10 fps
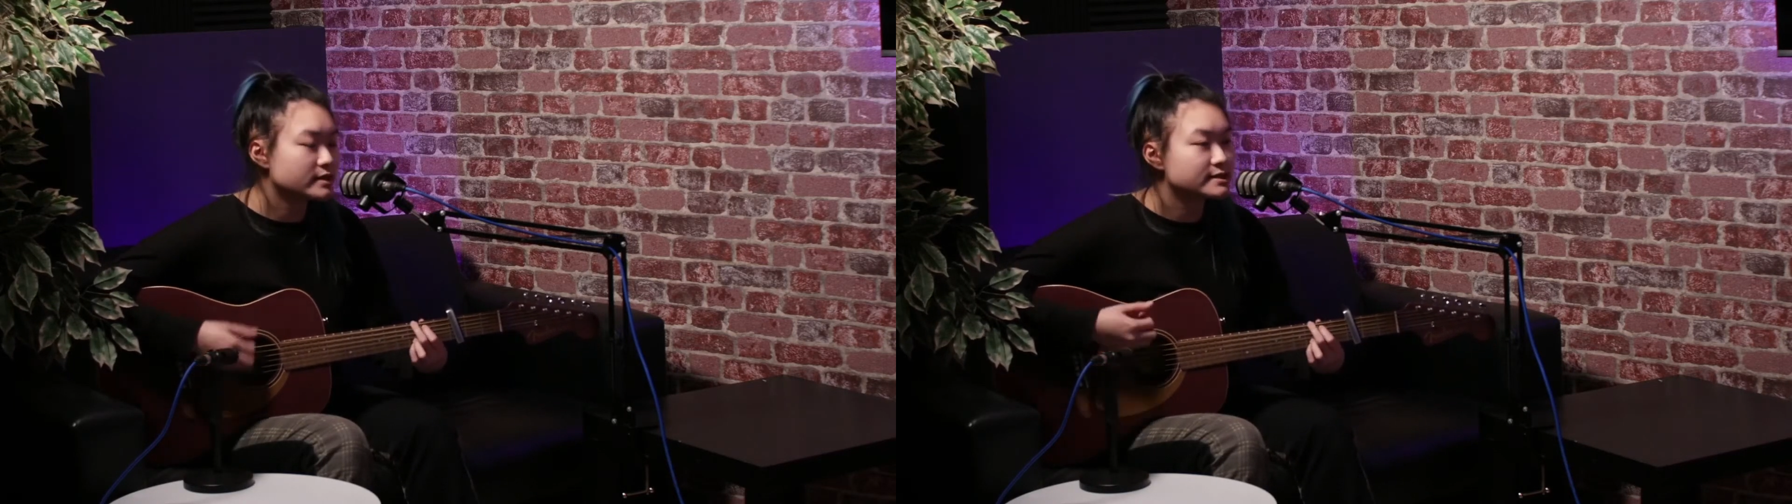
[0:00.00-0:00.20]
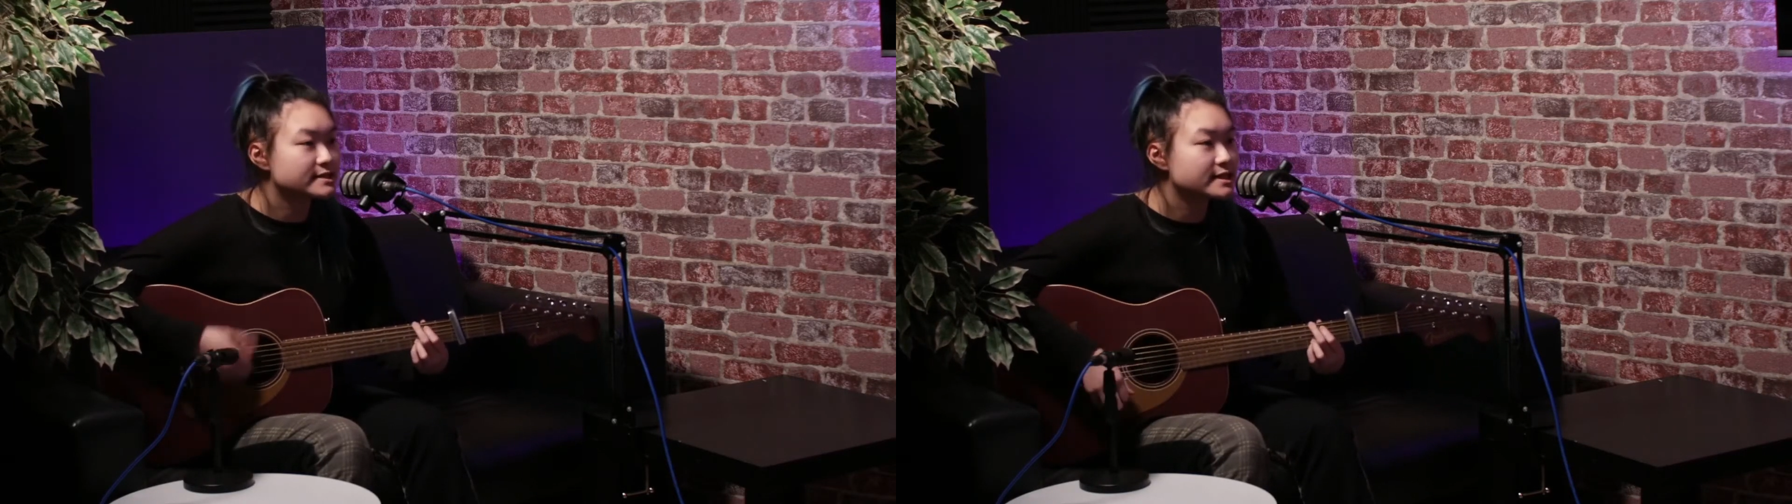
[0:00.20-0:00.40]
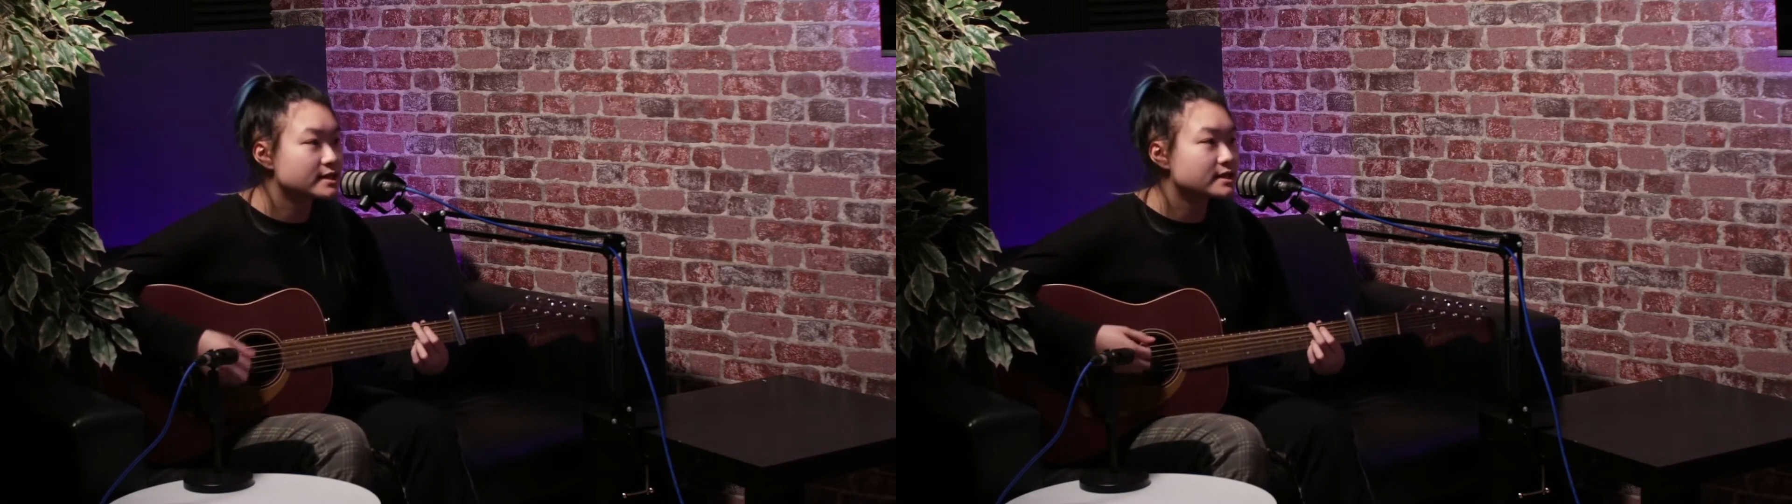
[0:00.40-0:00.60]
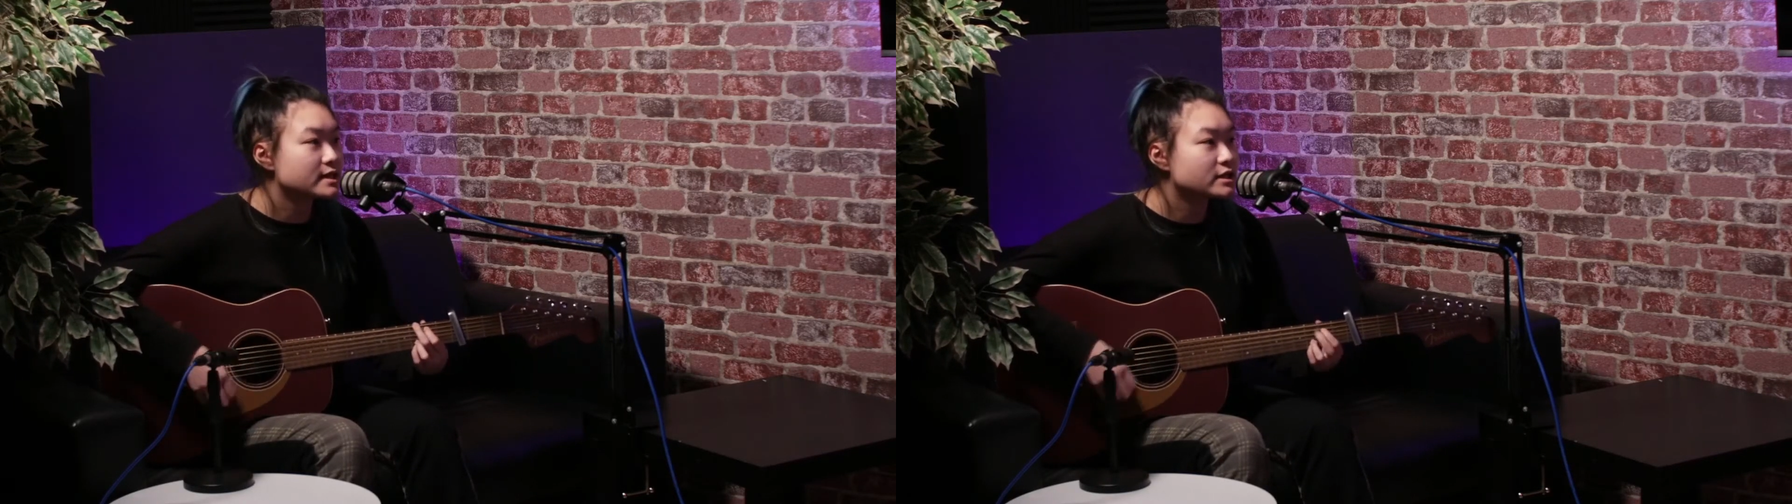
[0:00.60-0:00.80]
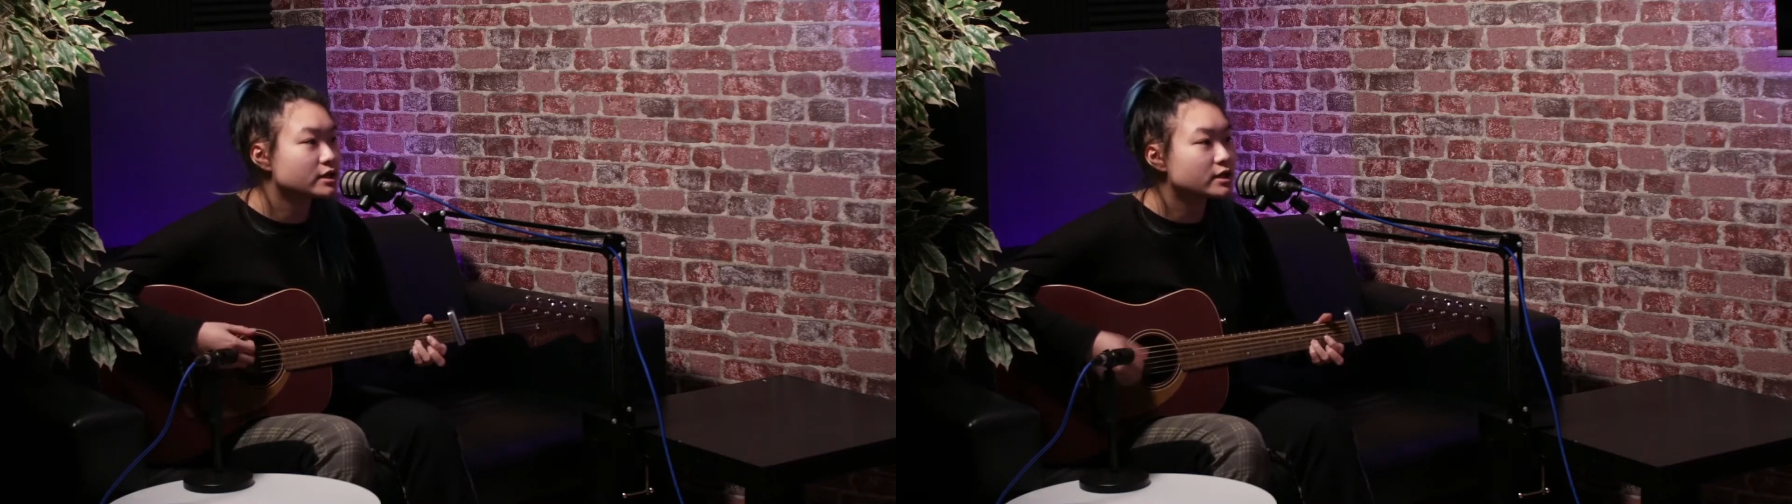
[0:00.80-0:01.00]
the day
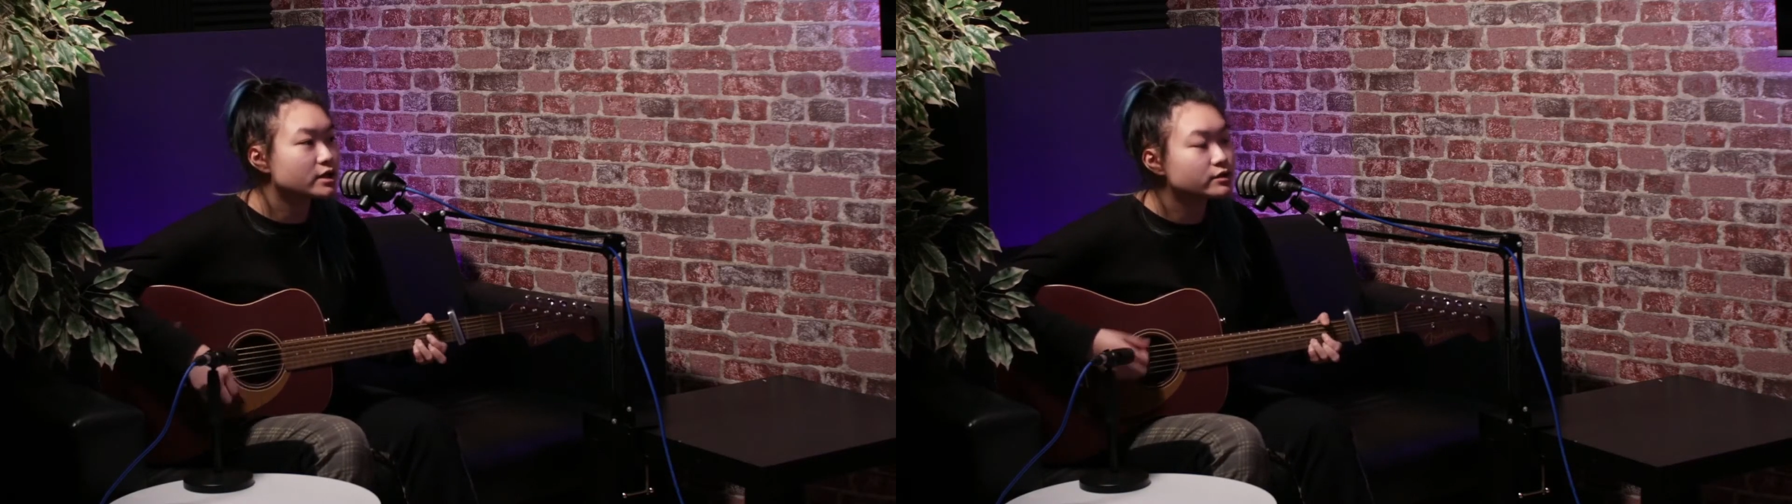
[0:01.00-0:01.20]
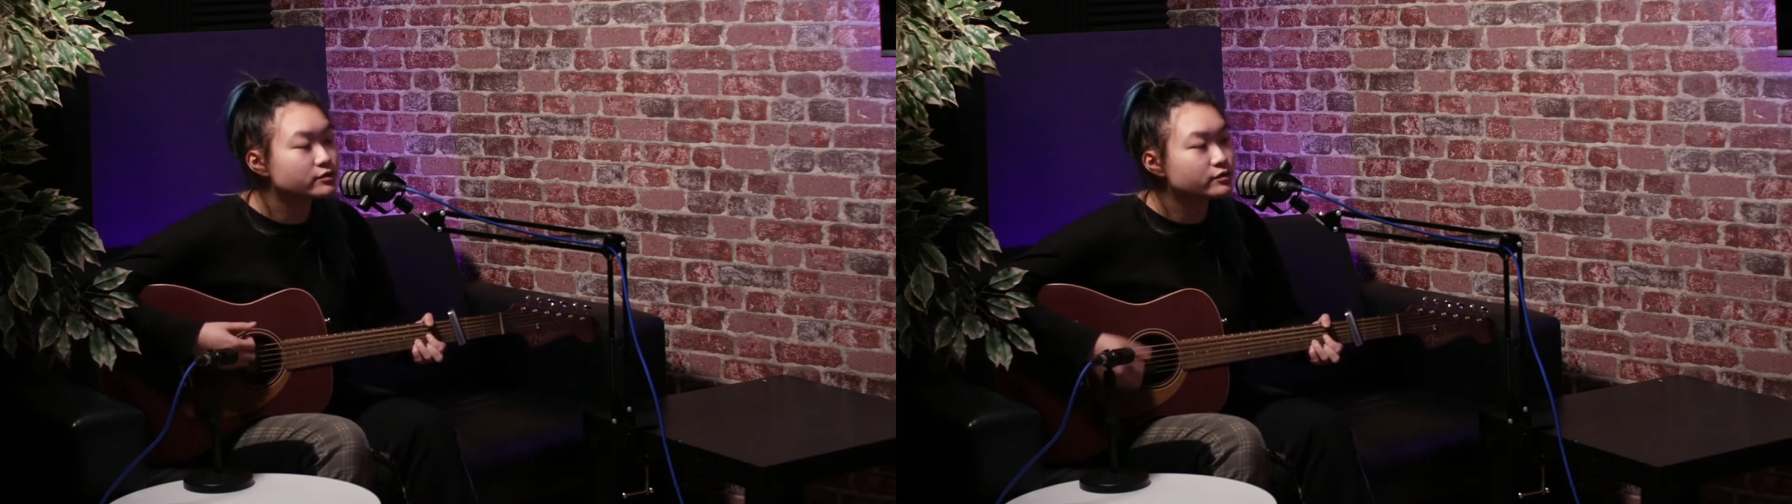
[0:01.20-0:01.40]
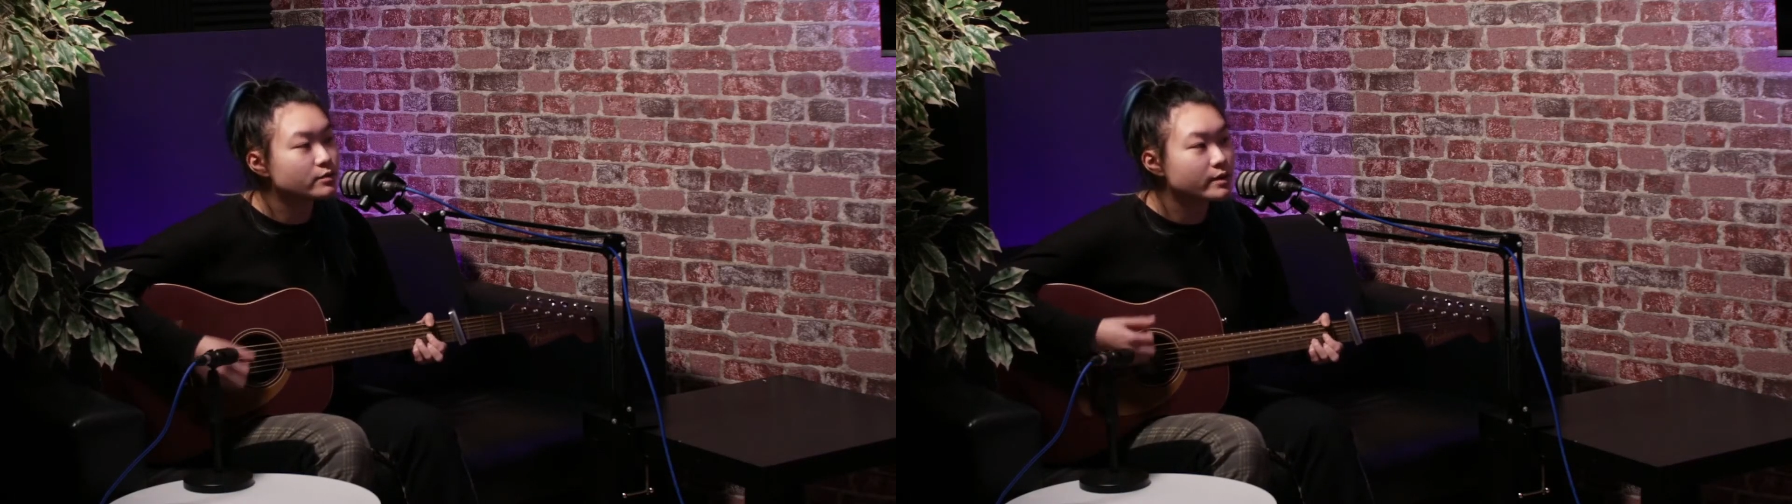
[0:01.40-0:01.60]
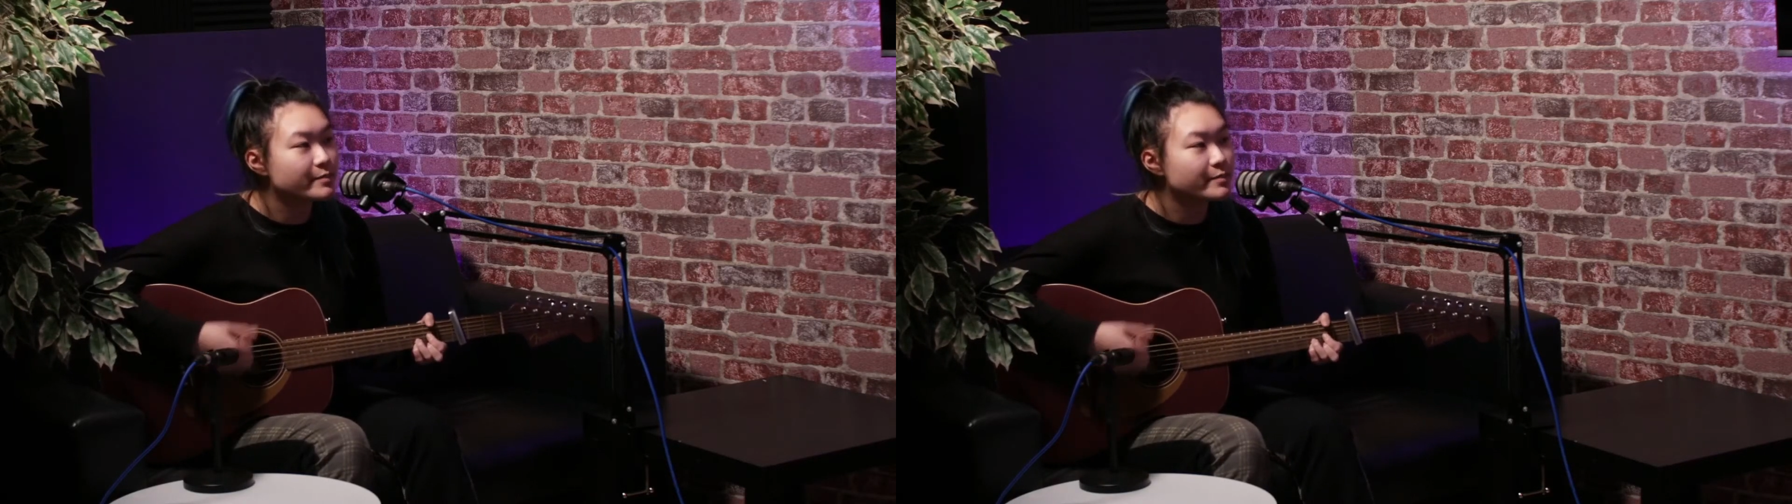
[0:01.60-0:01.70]
that they're gonna throw it